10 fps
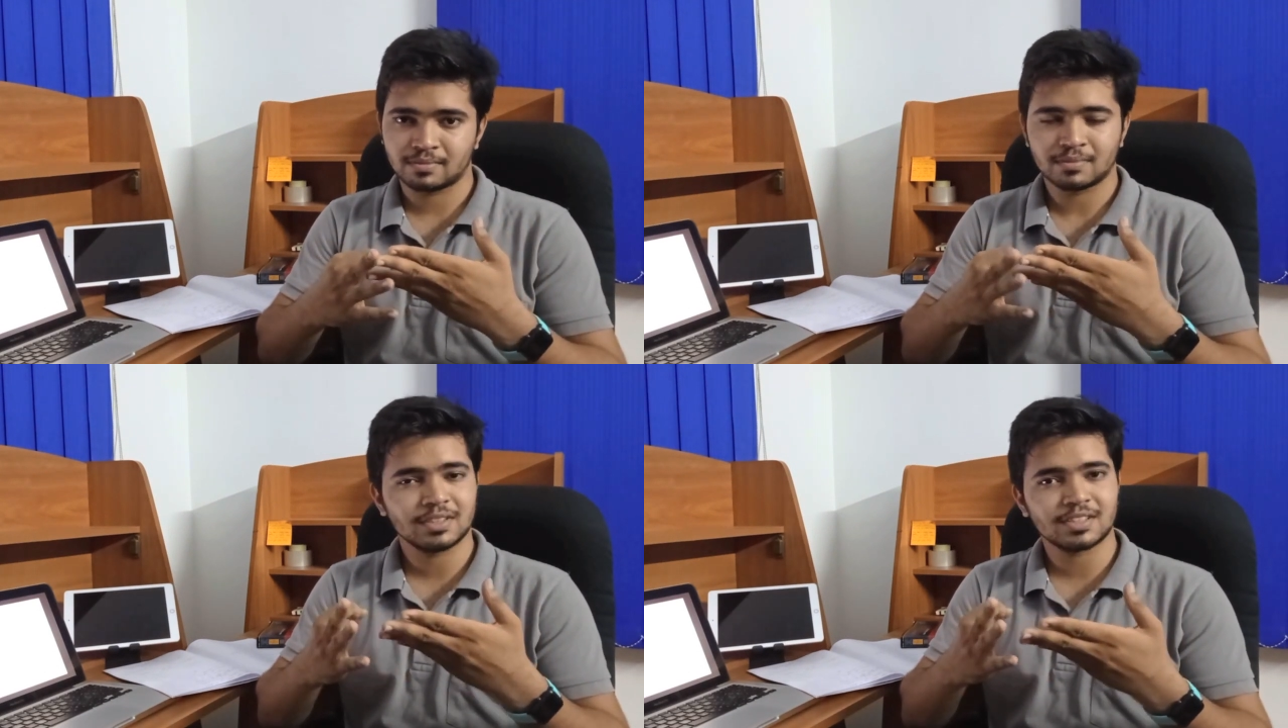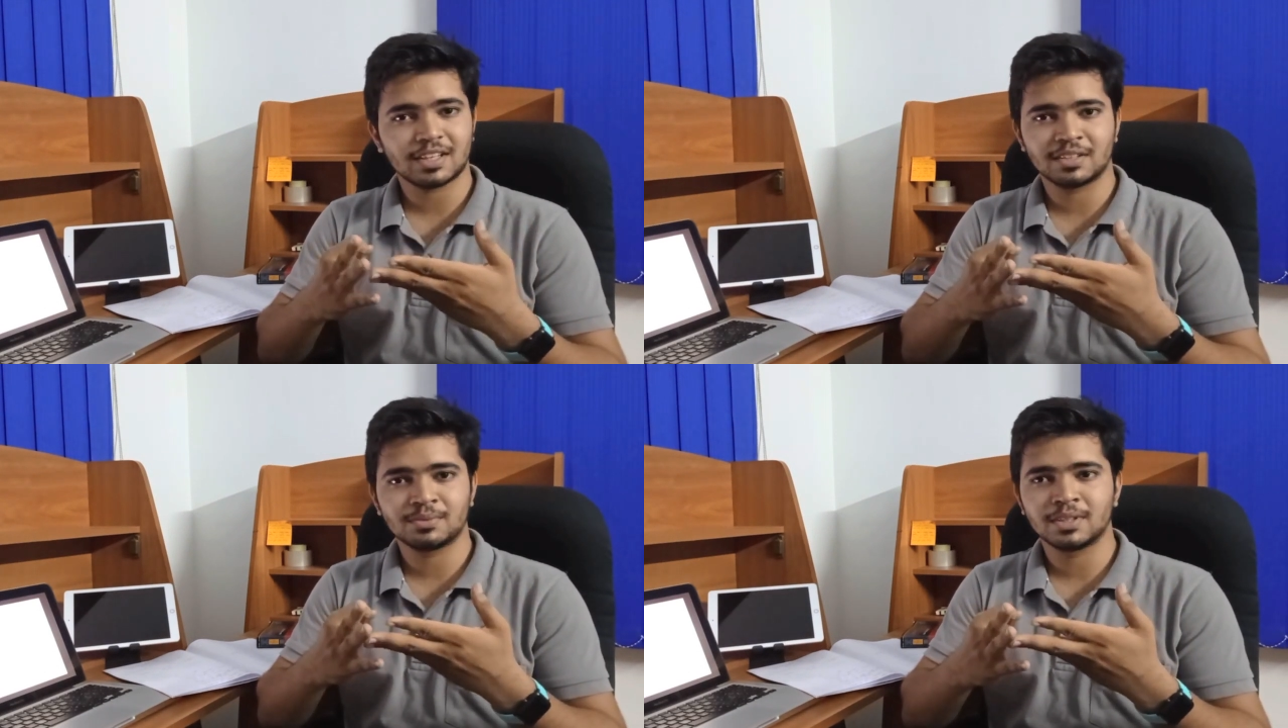The
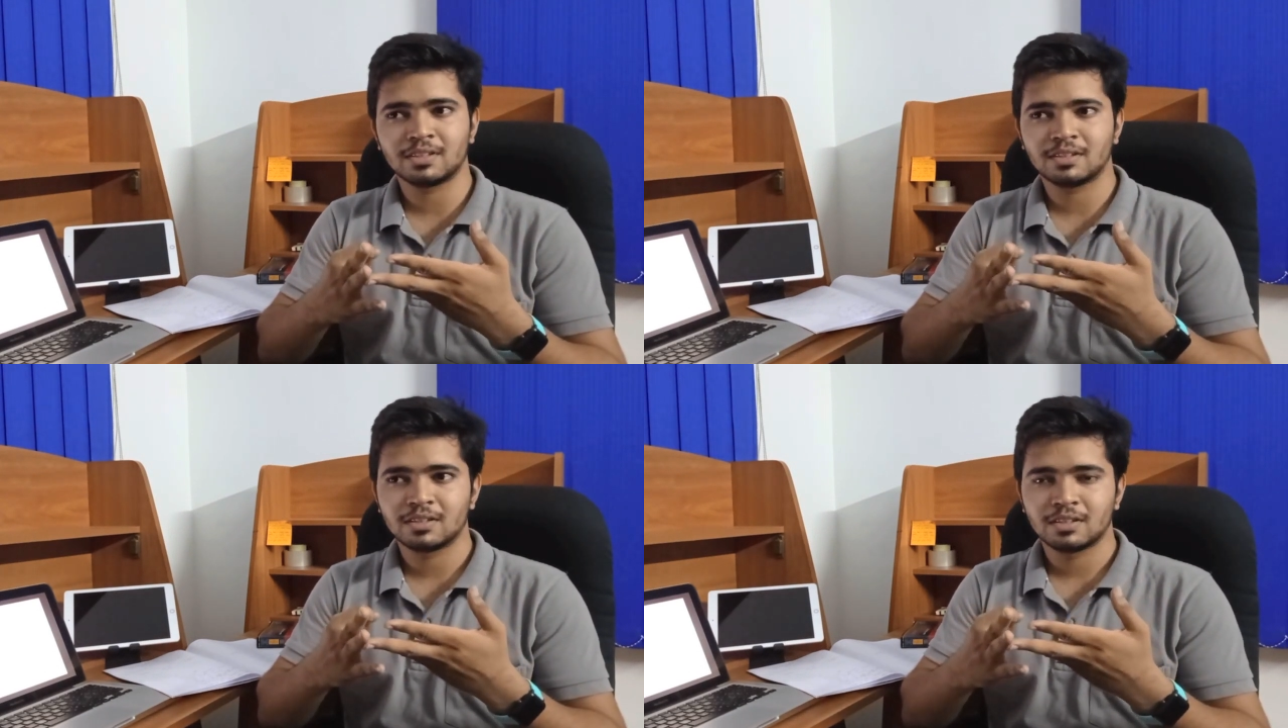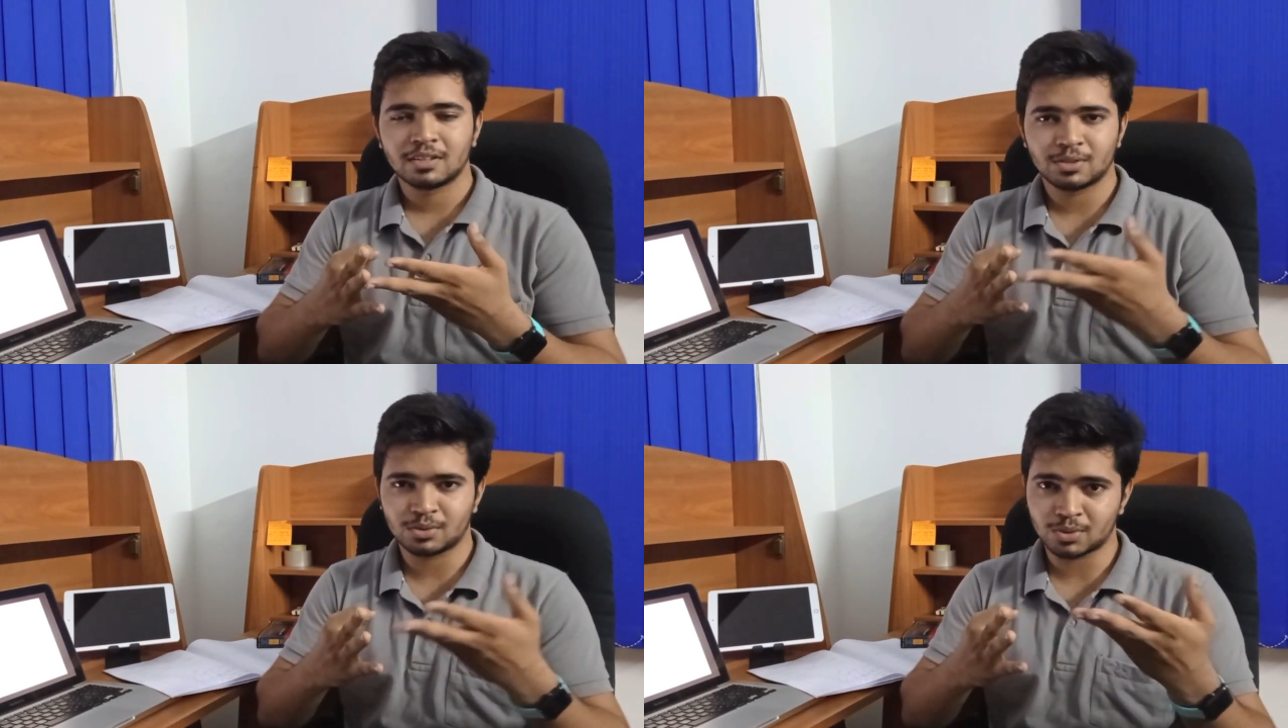second one,
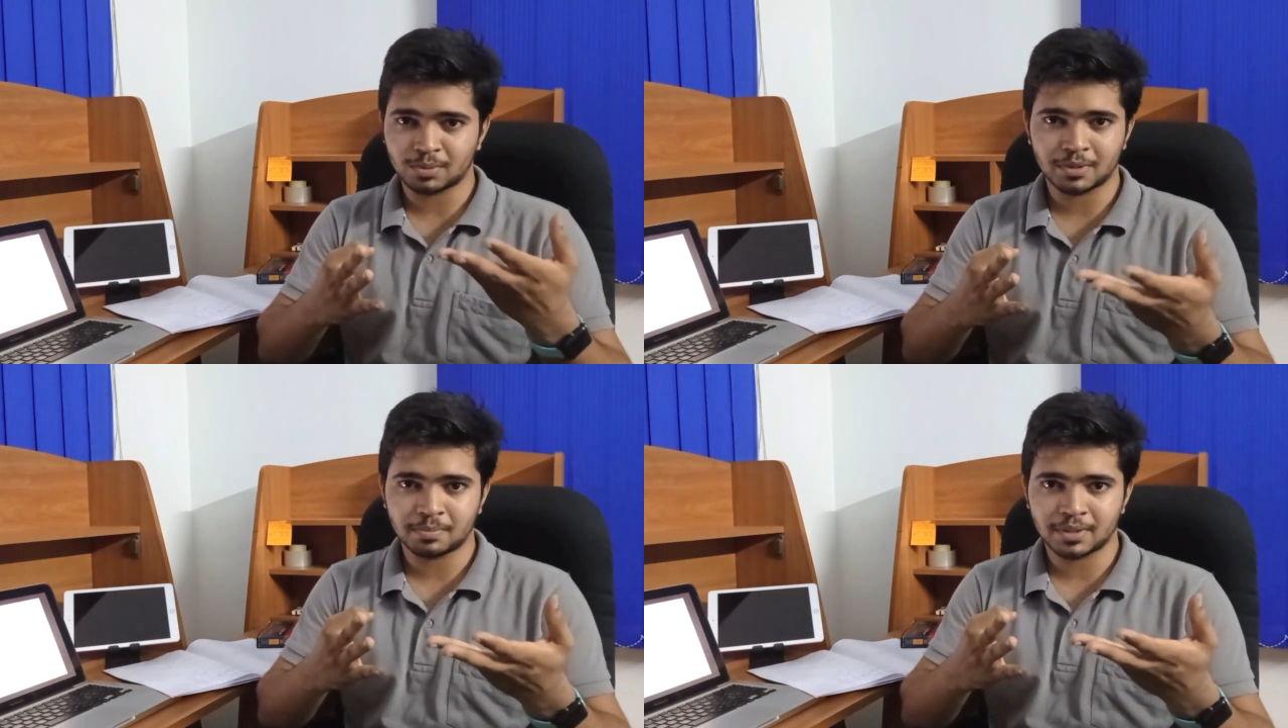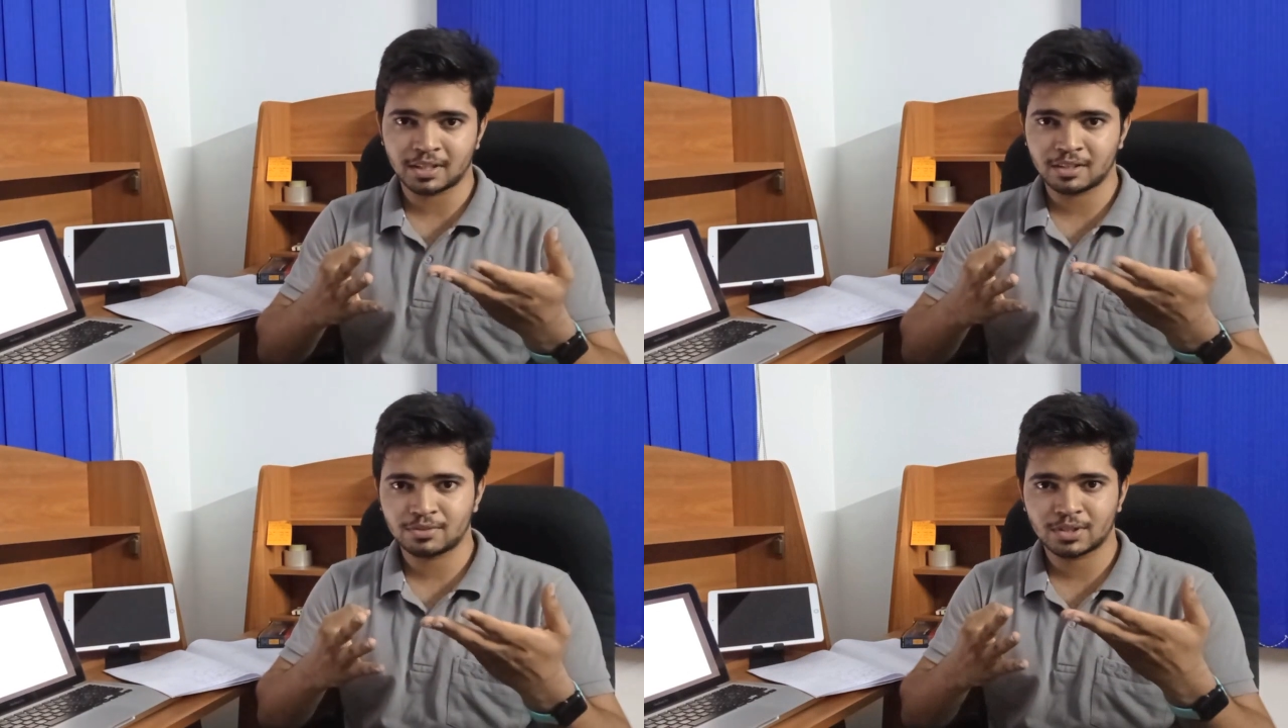those who are preparing